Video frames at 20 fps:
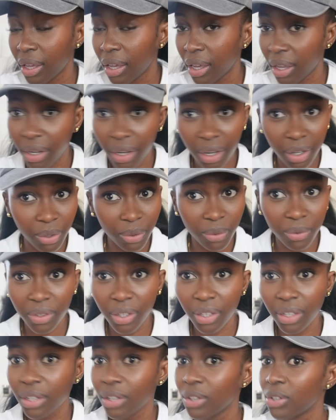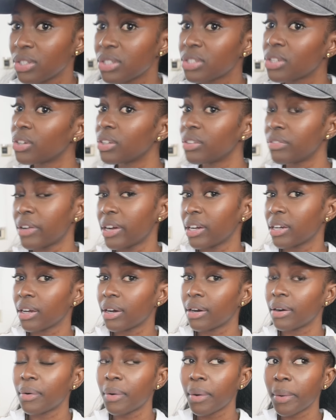and I don't think it looks good right
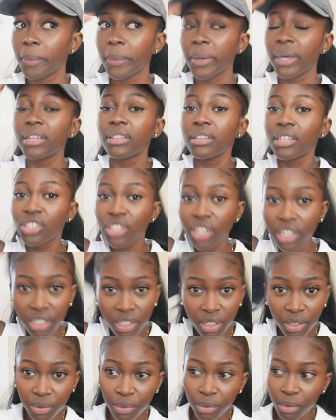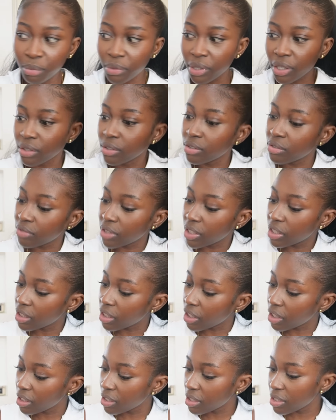now, but in the changing room it looked really
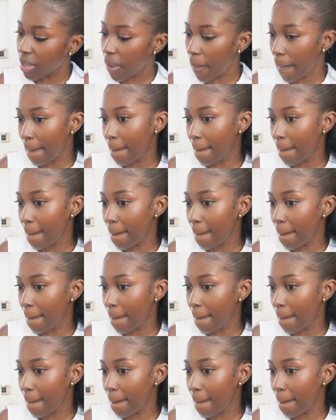nice.